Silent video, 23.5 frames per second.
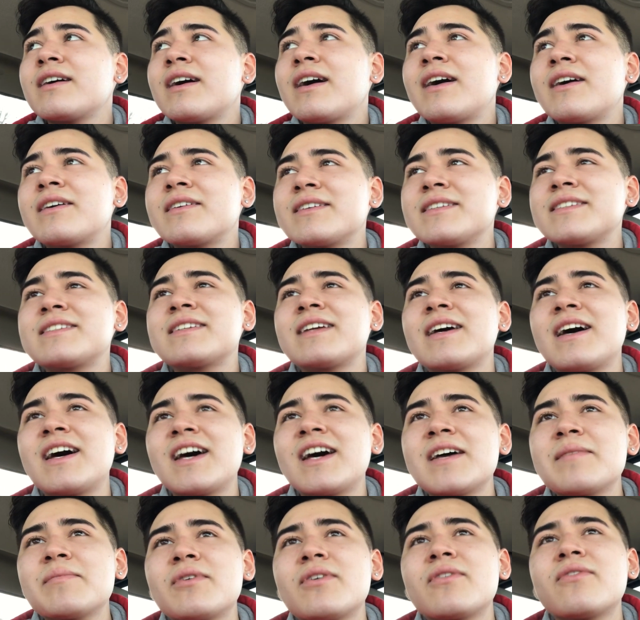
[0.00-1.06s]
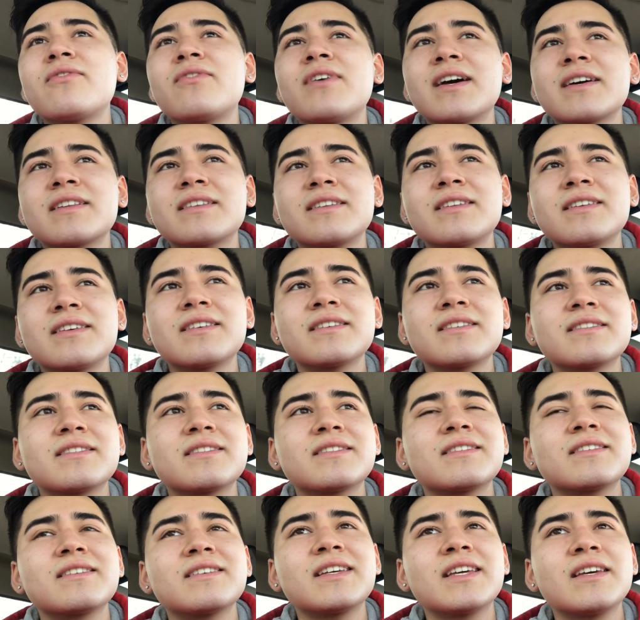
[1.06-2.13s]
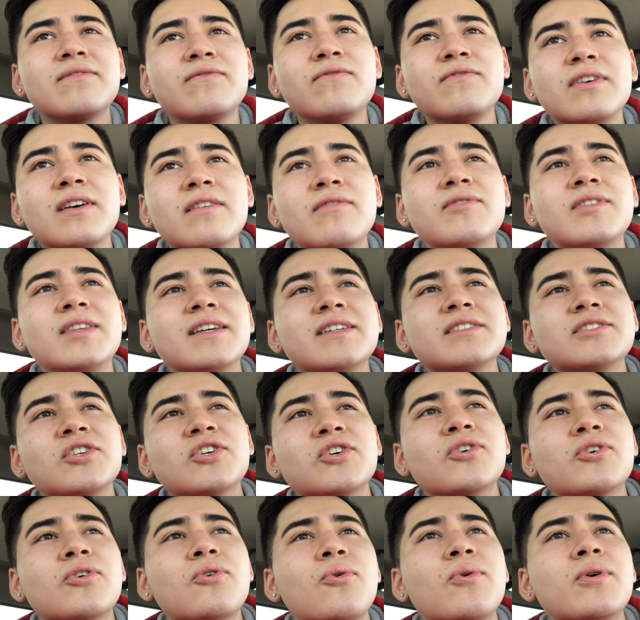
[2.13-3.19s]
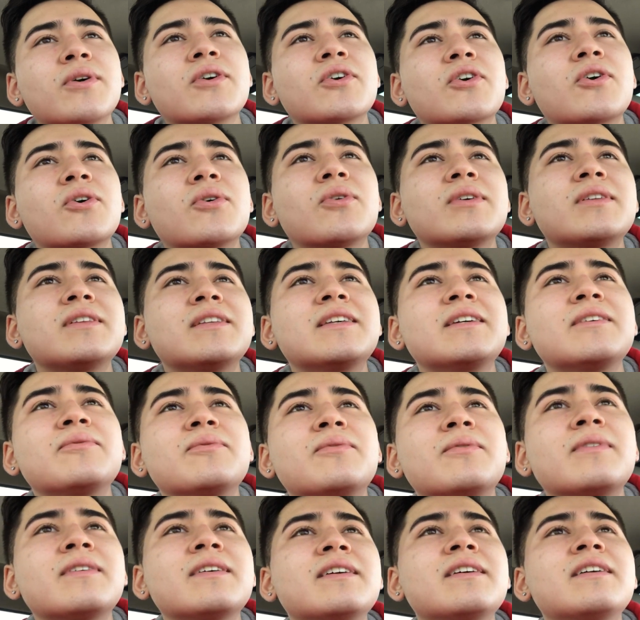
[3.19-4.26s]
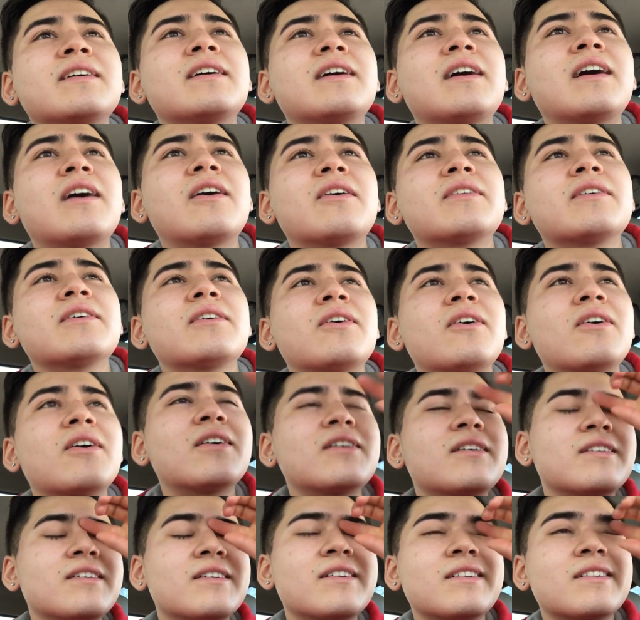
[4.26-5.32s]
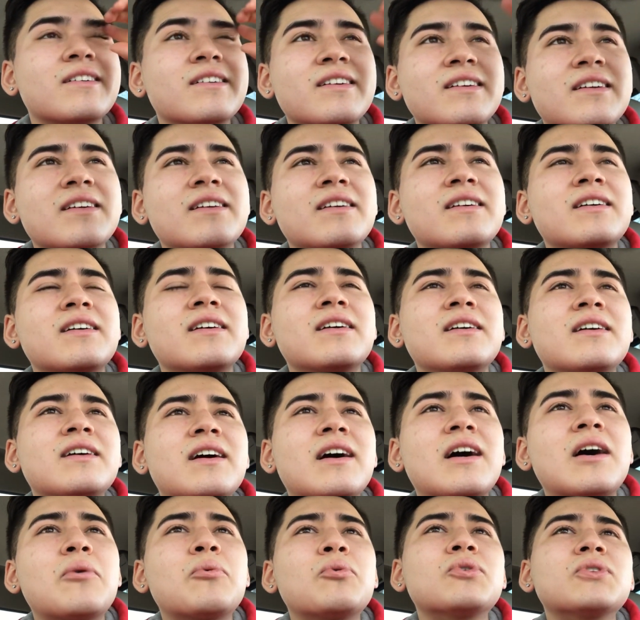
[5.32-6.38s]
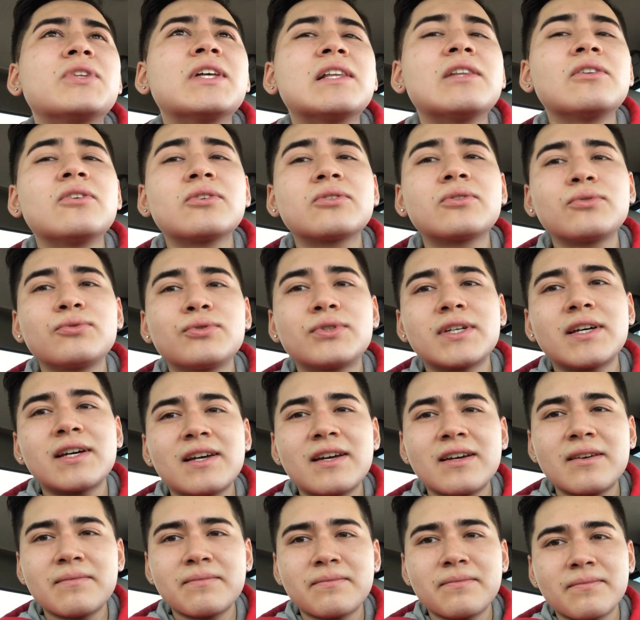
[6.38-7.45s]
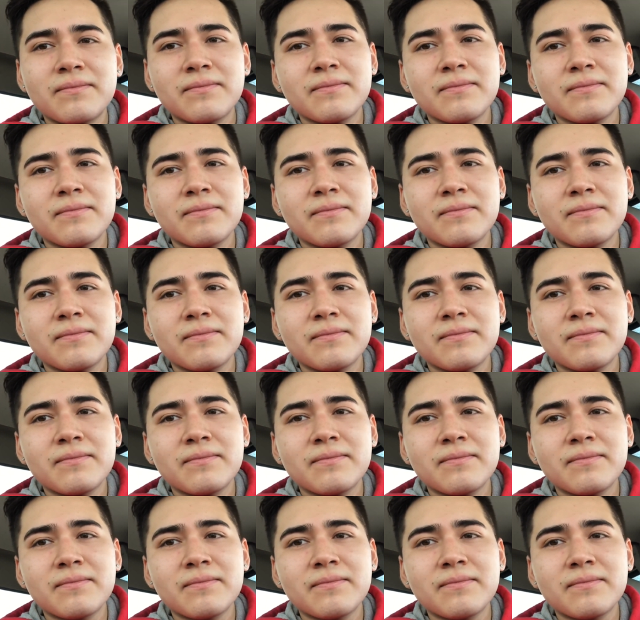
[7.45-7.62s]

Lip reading: How does time affect things? If things are going currently how they are, how will they look through time?